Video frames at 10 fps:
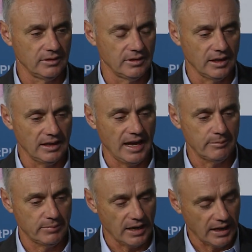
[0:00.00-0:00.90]
than that
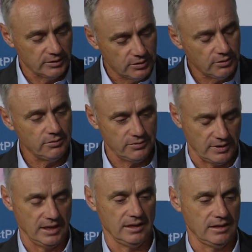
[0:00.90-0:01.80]
but i do
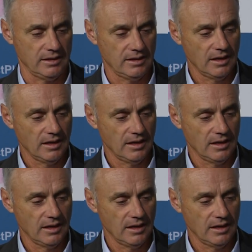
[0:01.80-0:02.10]
think